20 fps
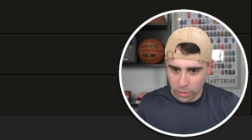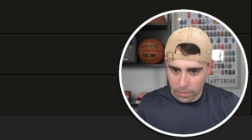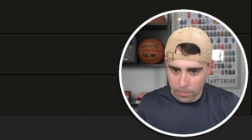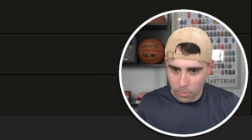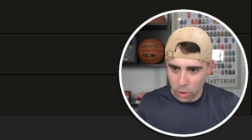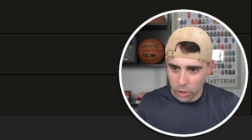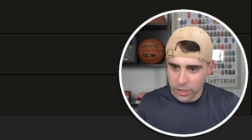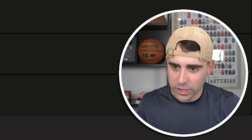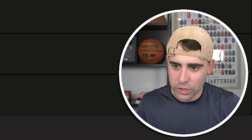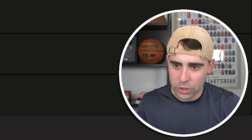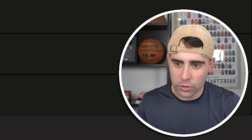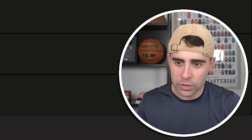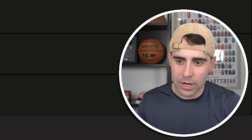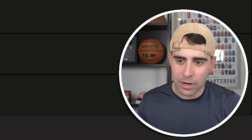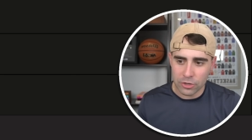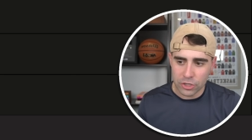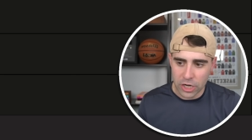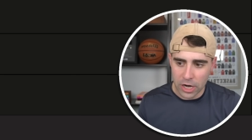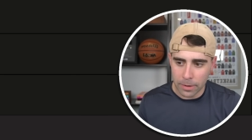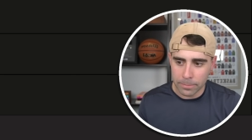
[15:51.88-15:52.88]
market, turned
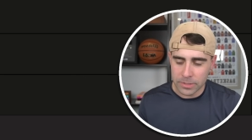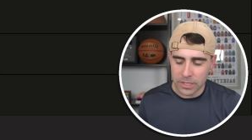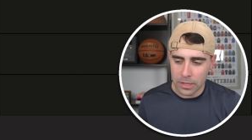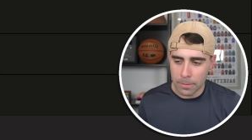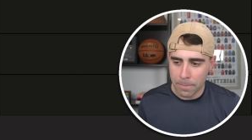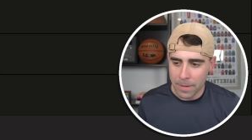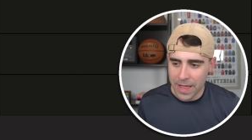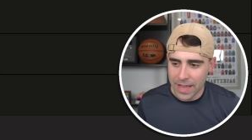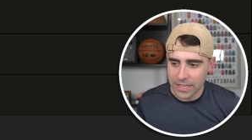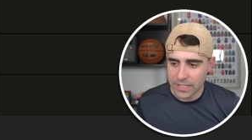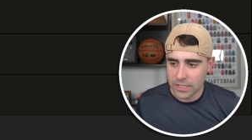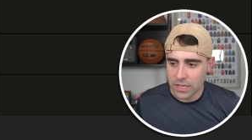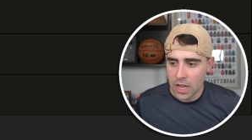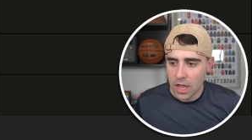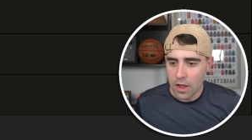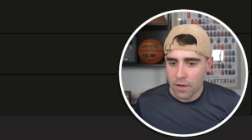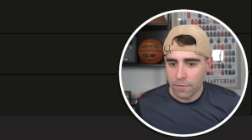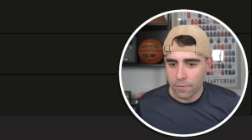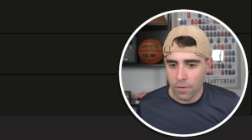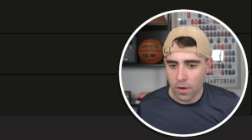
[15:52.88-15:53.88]
down jobs in the past
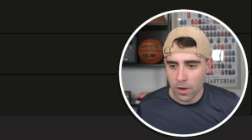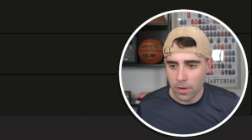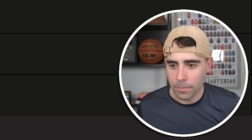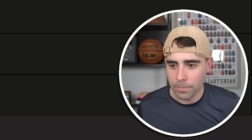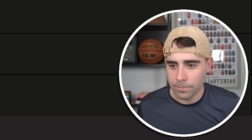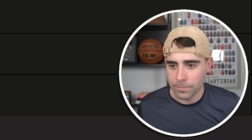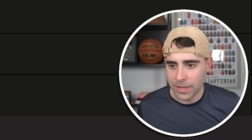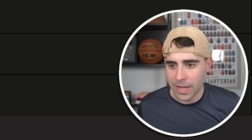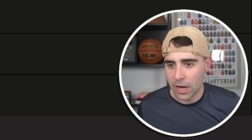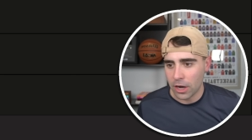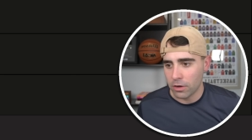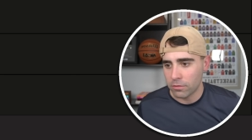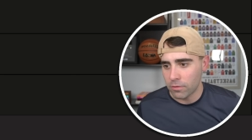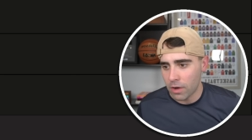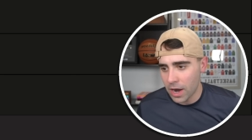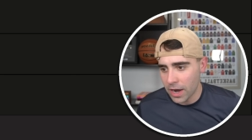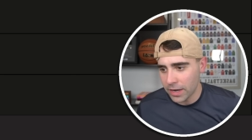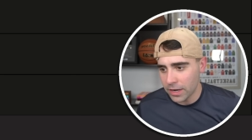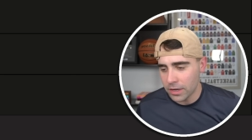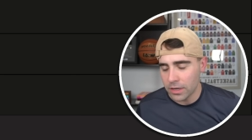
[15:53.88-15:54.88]
from
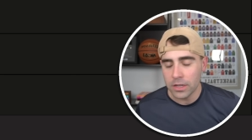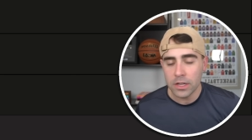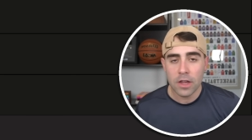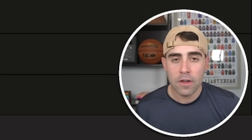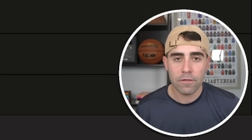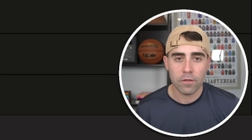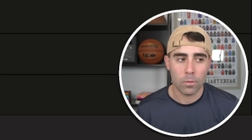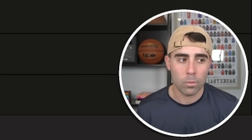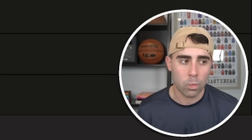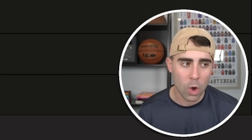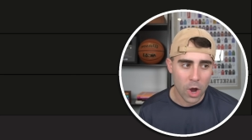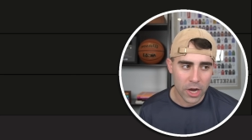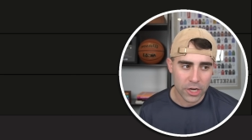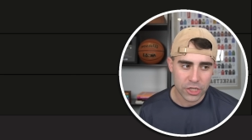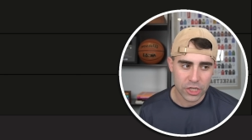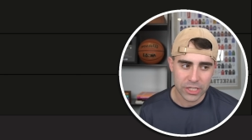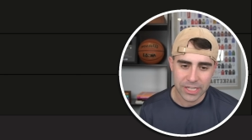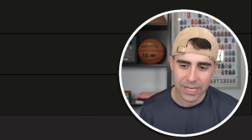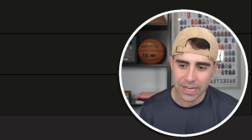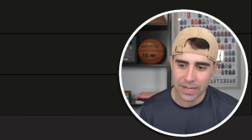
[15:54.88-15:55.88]
Carolina, from
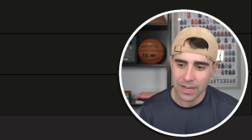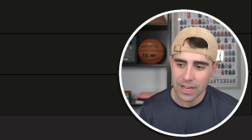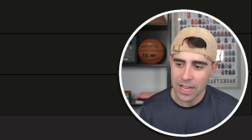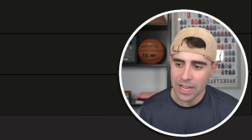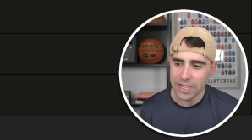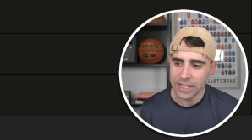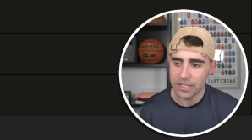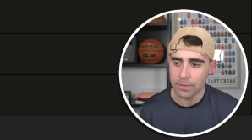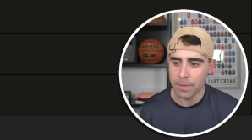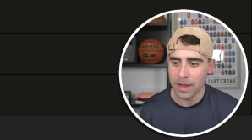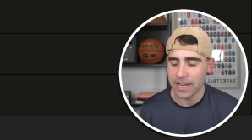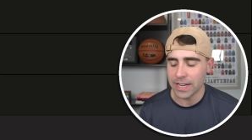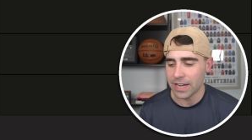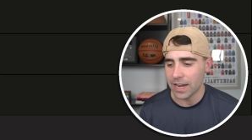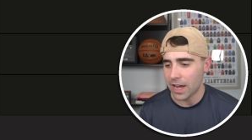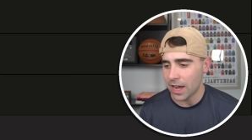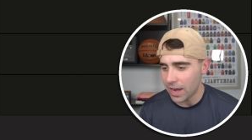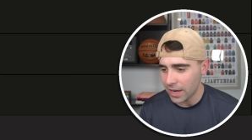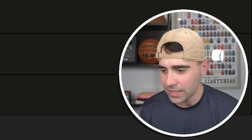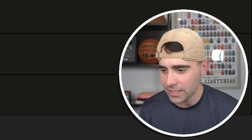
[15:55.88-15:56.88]
Washington. He demanded
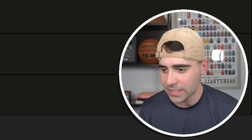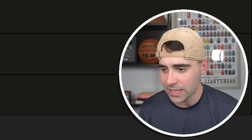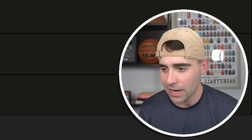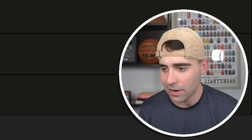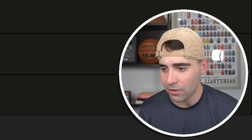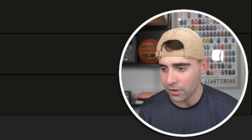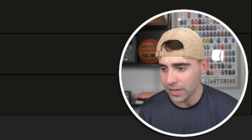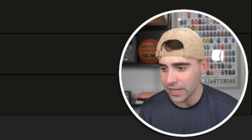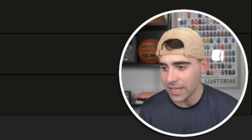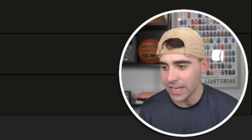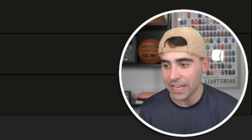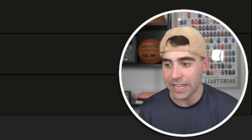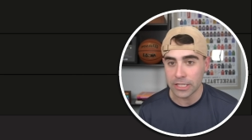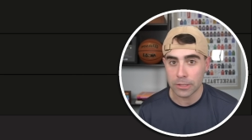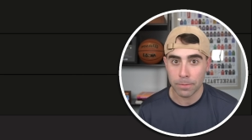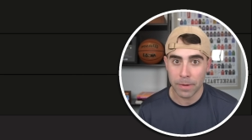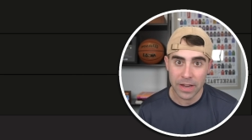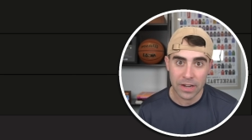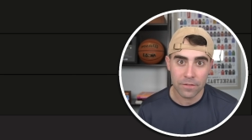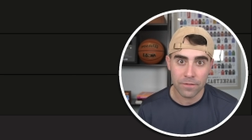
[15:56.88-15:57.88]
a high salary. He
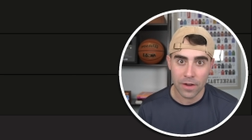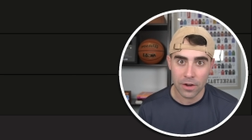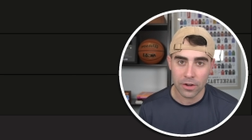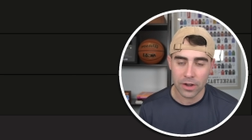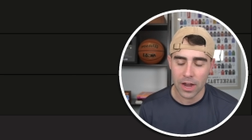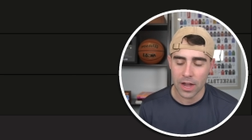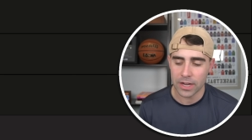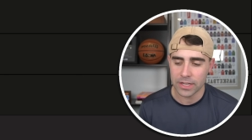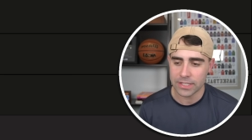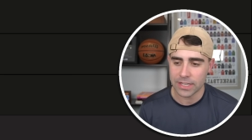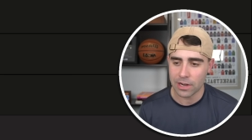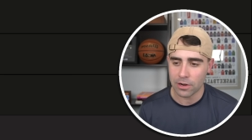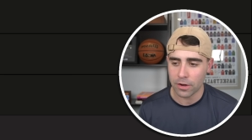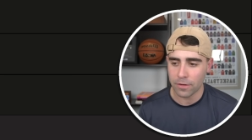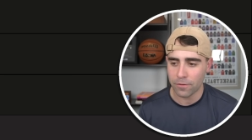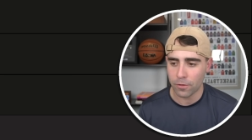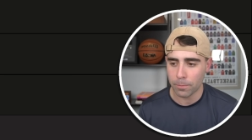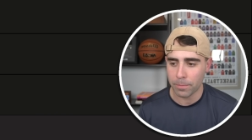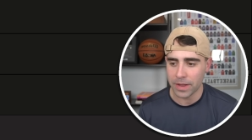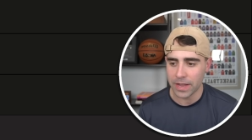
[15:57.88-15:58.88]
gets paid a very high
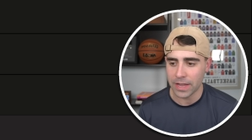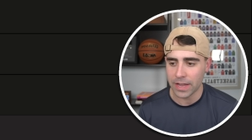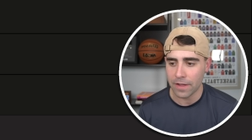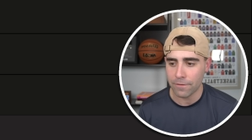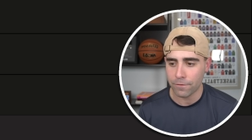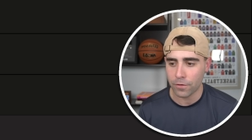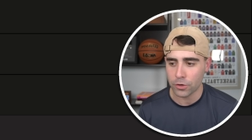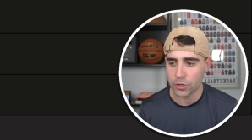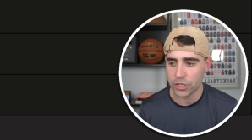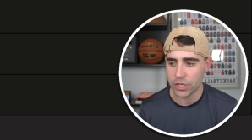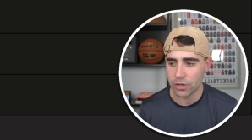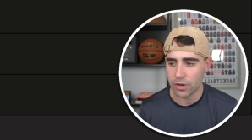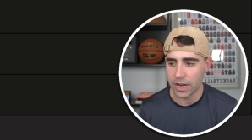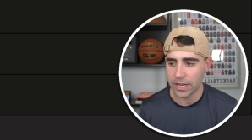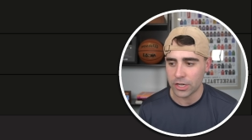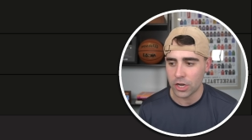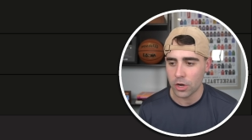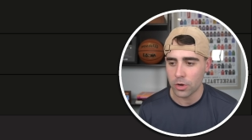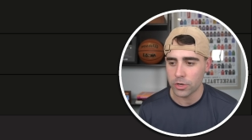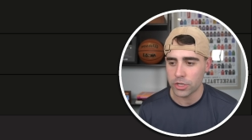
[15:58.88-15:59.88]
salary for being a first-year
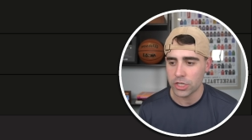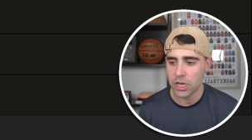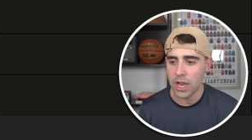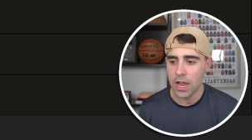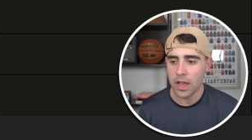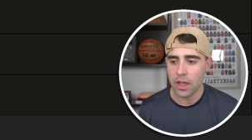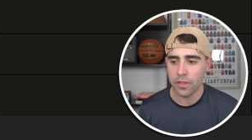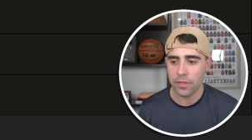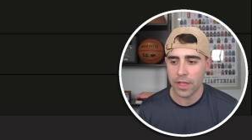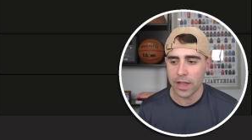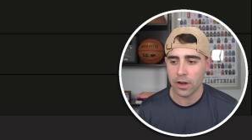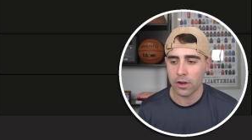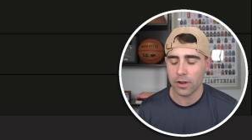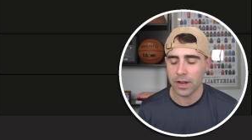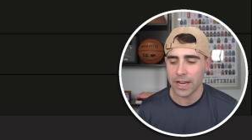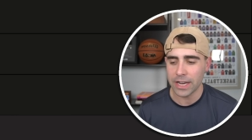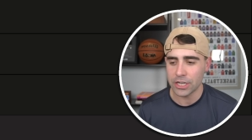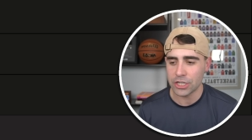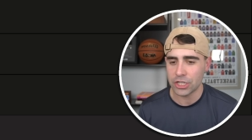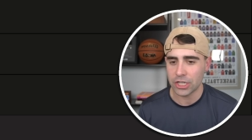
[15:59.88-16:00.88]
head coach there
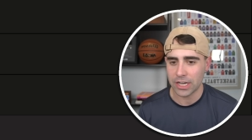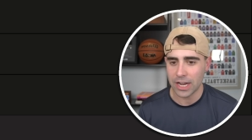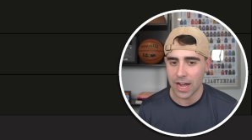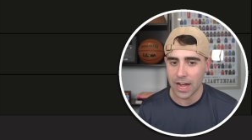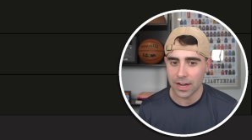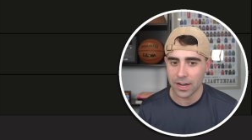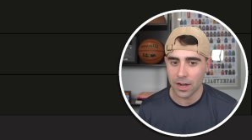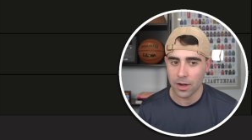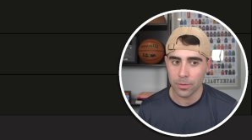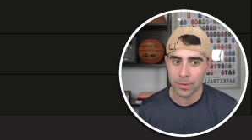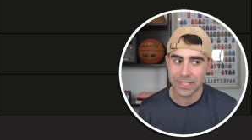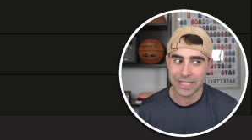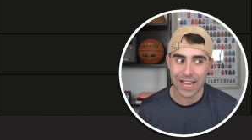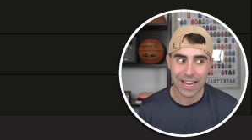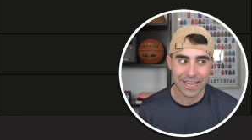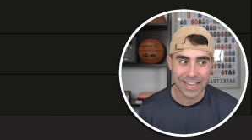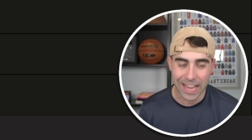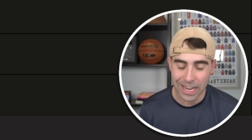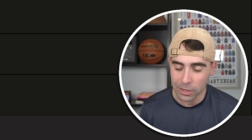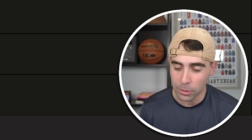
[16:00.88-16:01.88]
in Chicago. He's
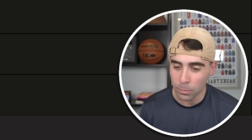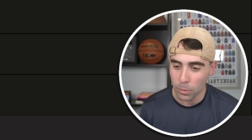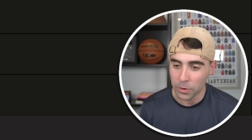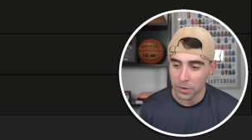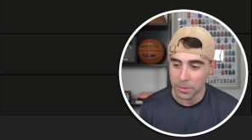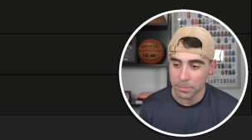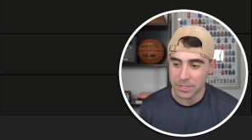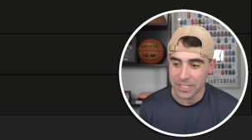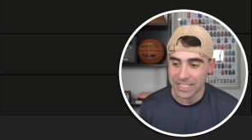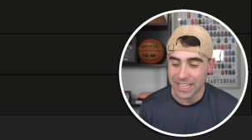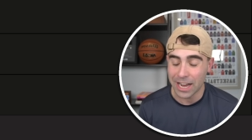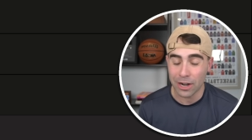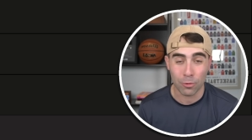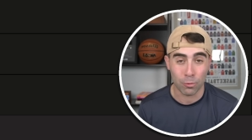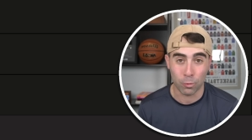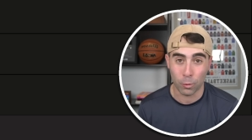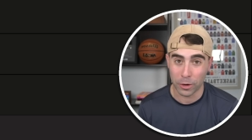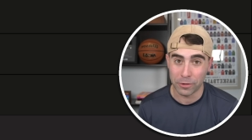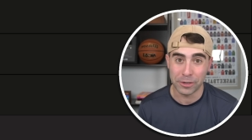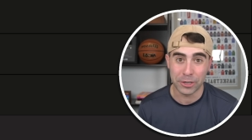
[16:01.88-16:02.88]
got Caleb Williams. He's got a
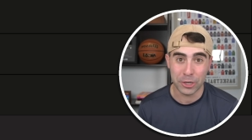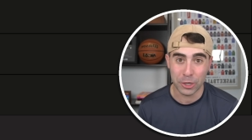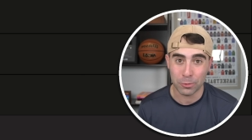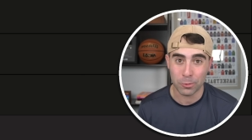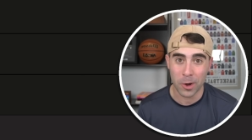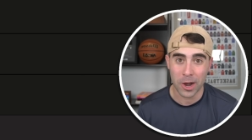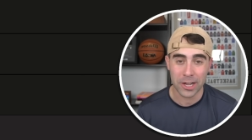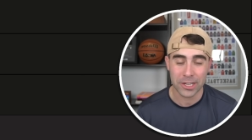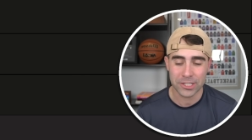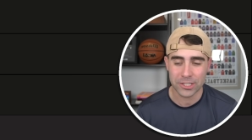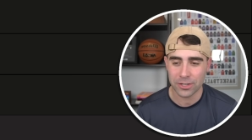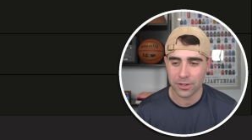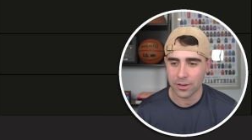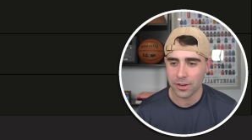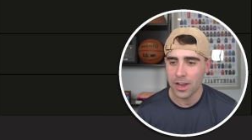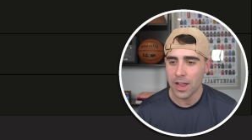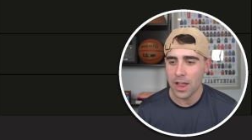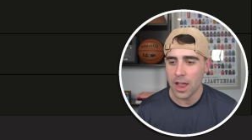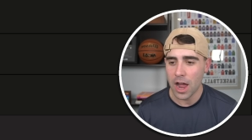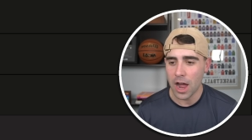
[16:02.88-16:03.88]
really good
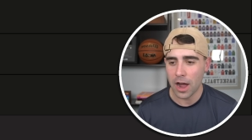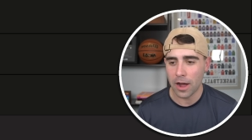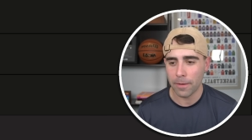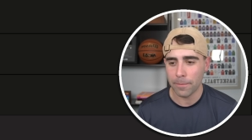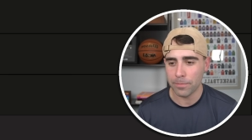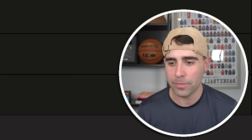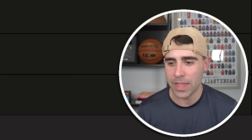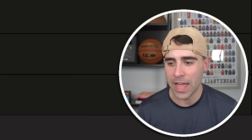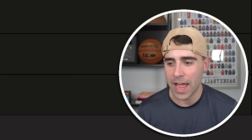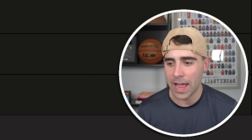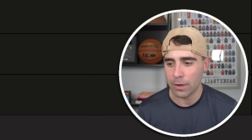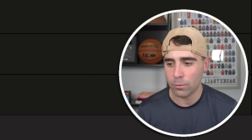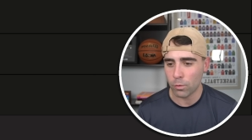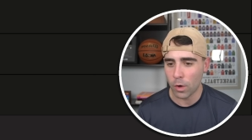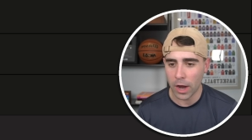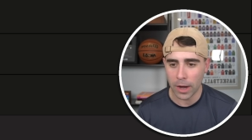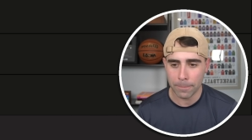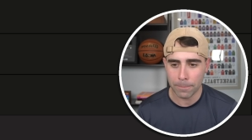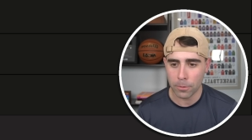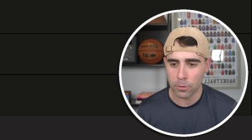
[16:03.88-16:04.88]
roster that
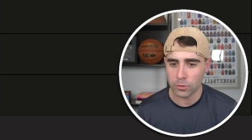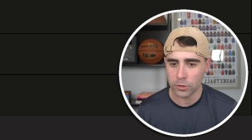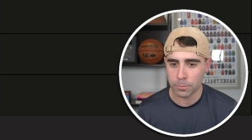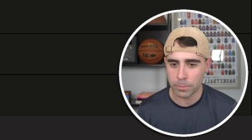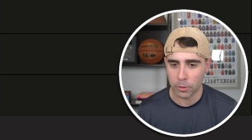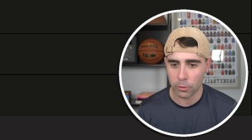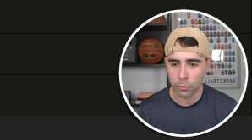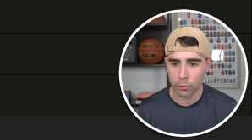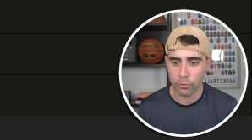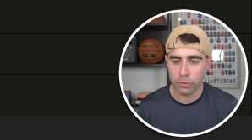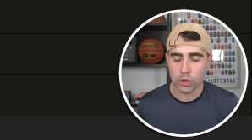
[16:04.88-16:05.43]
Ryan Poles built through the